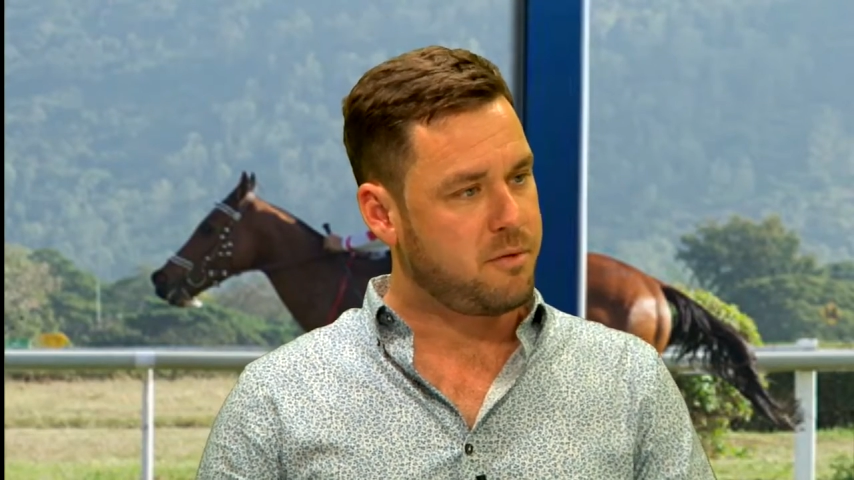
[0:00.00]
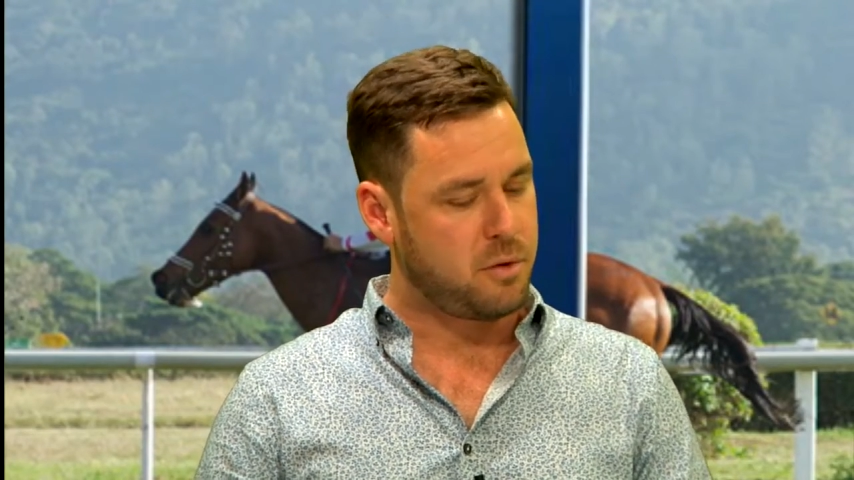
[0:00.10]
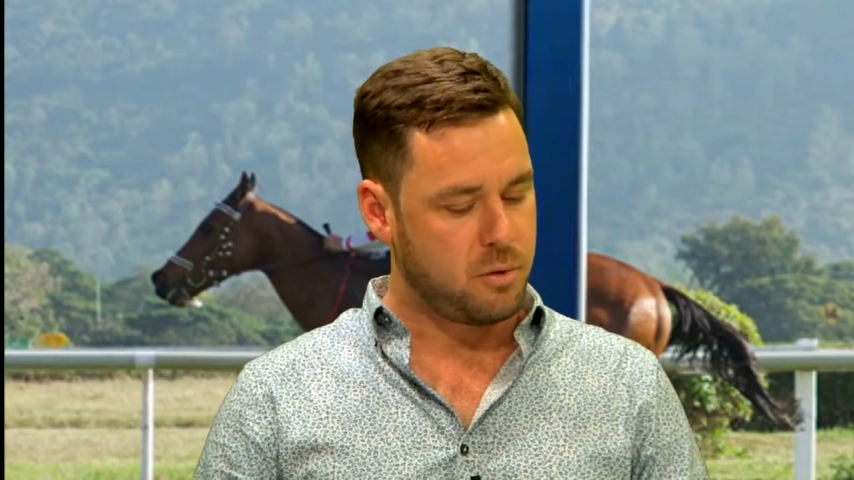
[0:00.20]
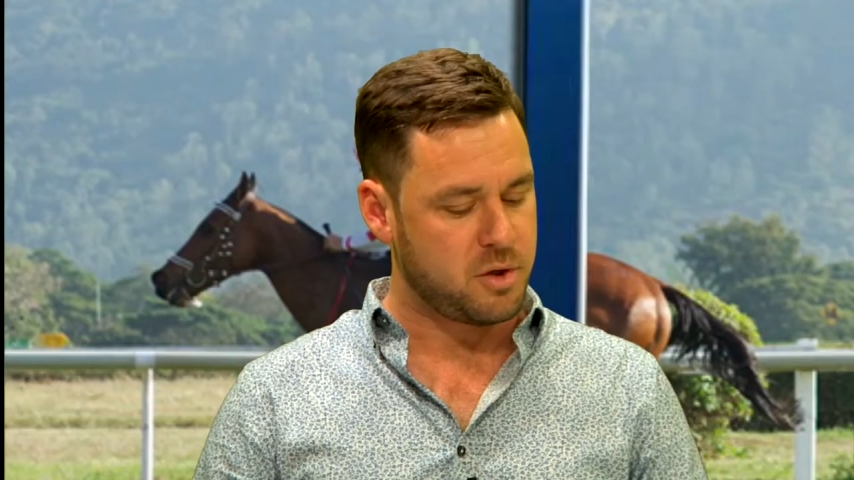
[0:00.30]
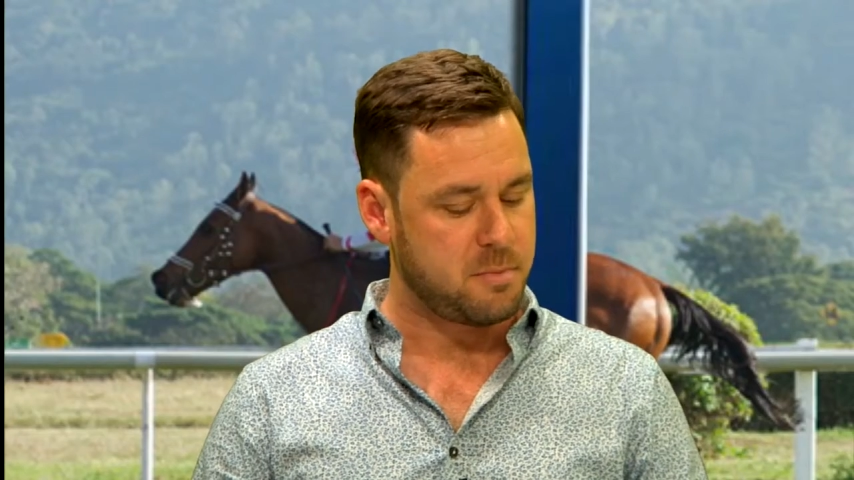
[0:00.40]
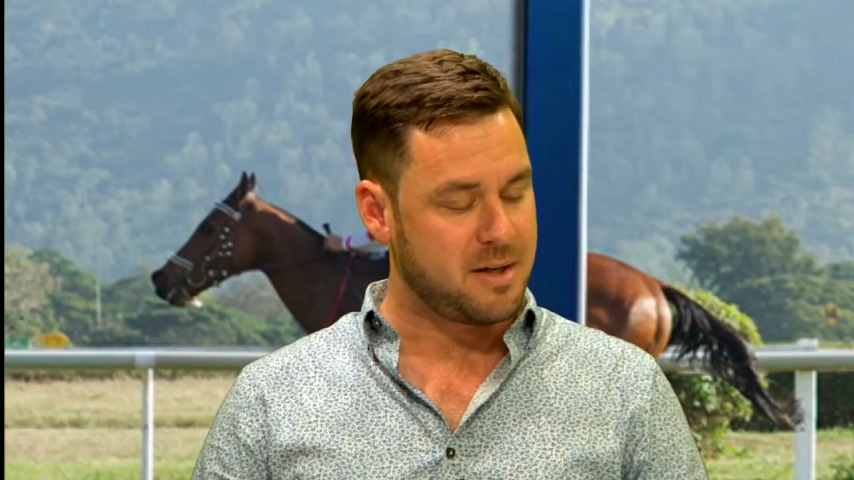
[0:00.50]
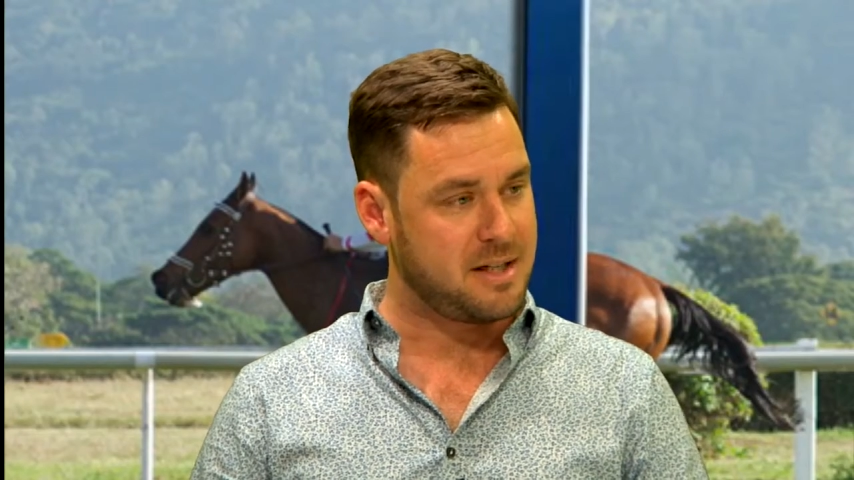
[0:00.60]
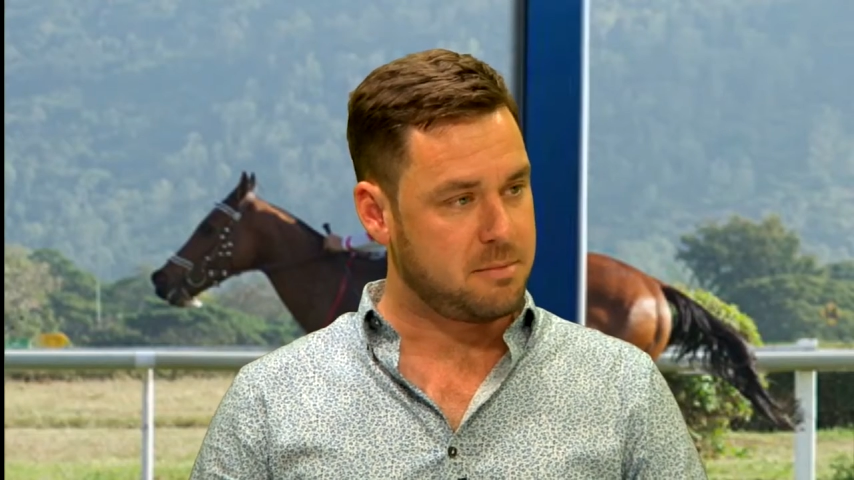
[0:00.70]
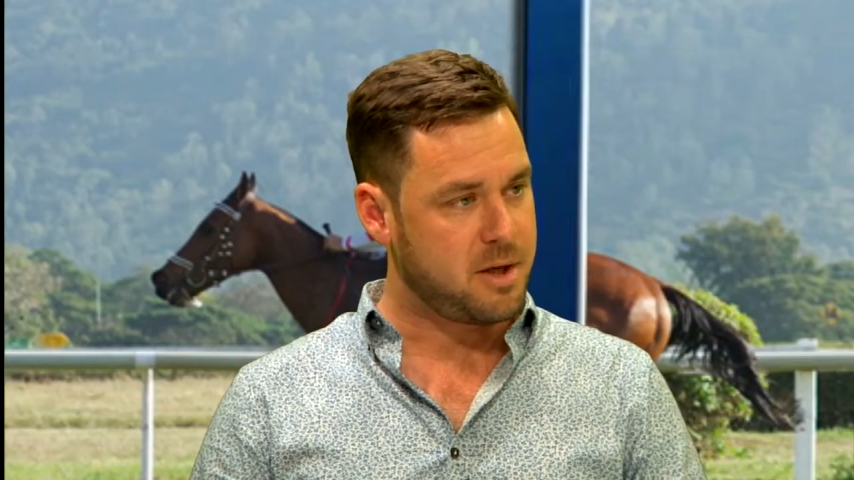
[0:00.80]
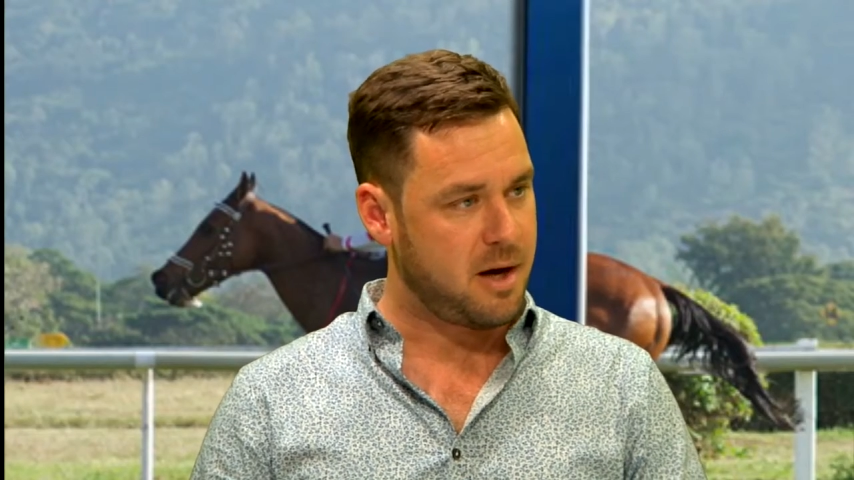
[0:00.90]
for the horse might
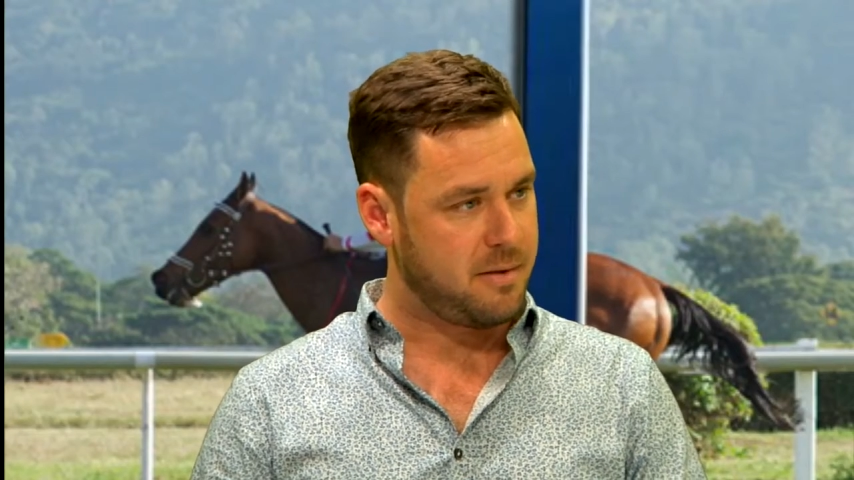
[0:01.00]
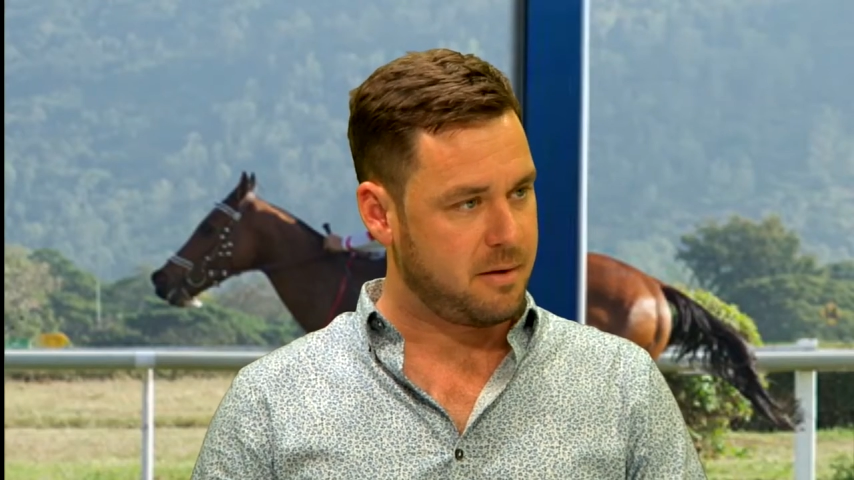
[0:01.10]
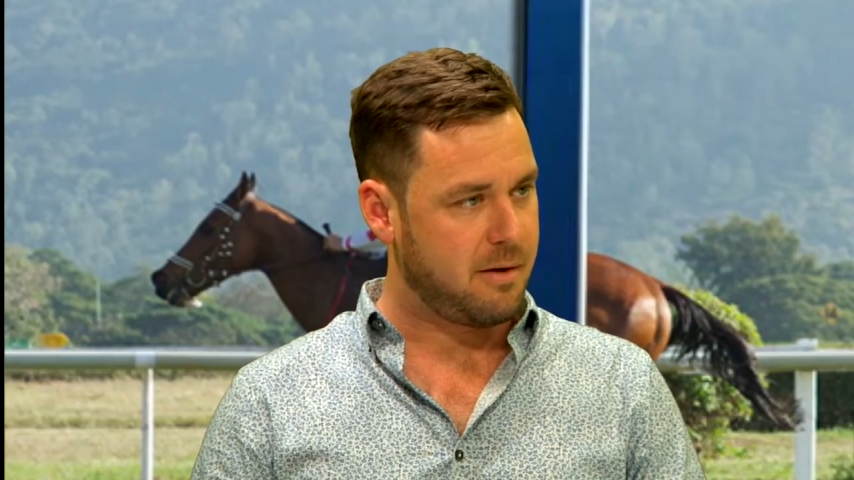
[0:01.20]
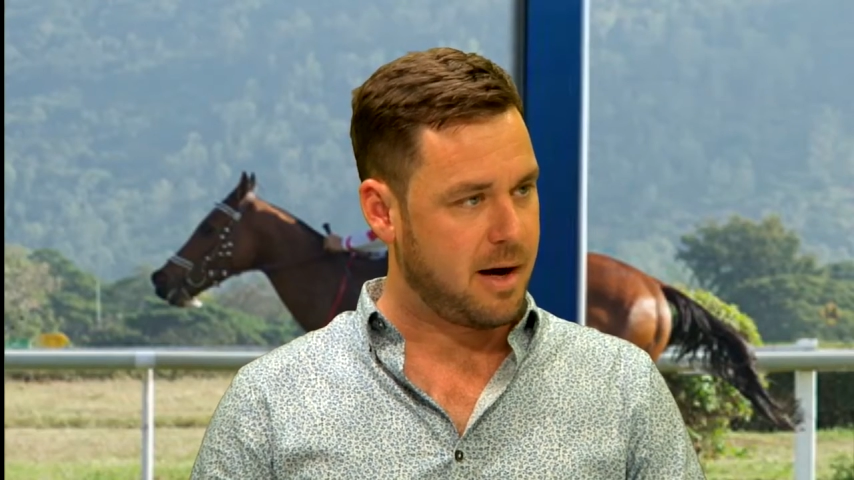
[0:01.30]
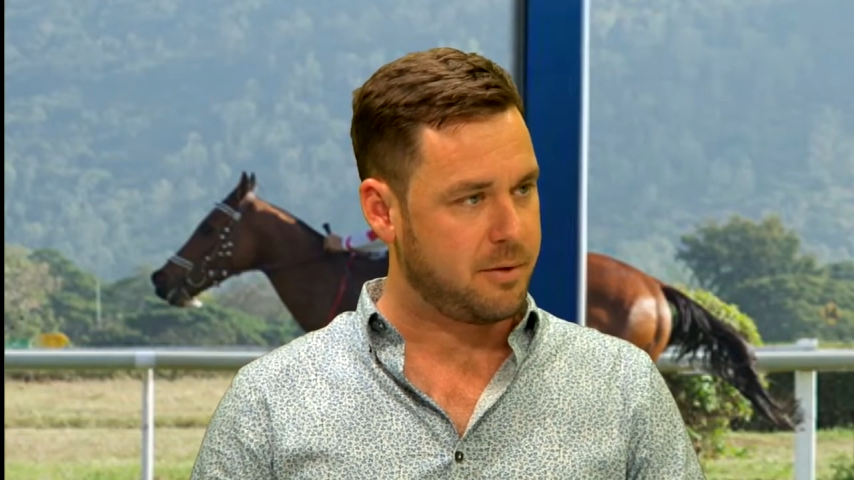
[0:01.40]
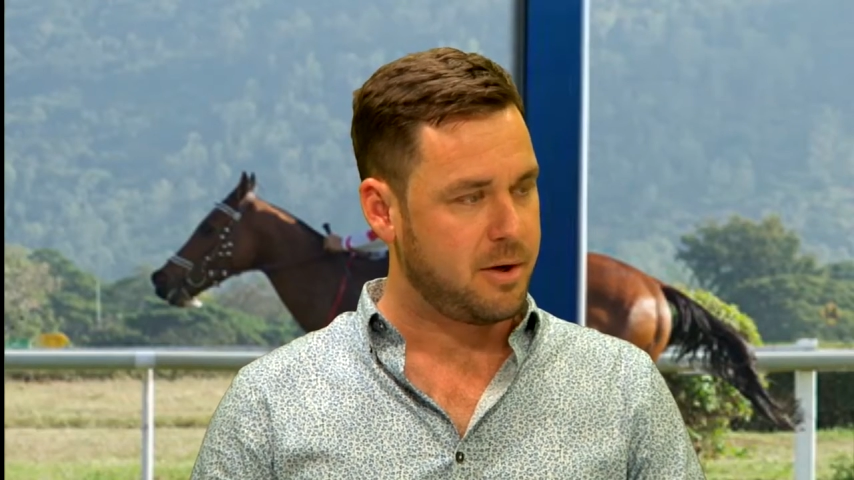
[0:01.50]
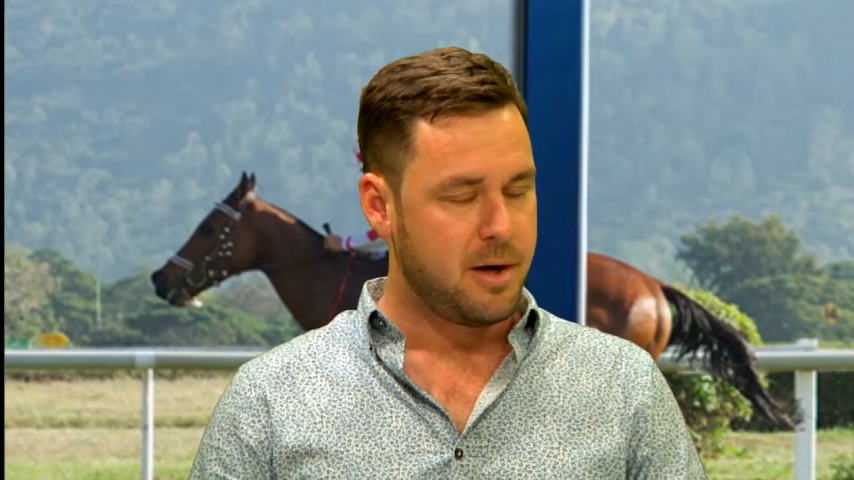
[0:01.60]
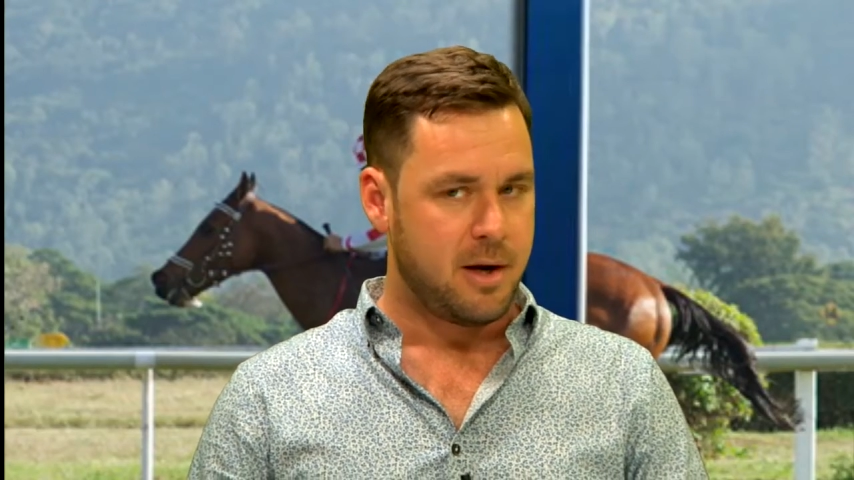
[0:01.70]
need some cut in the ground.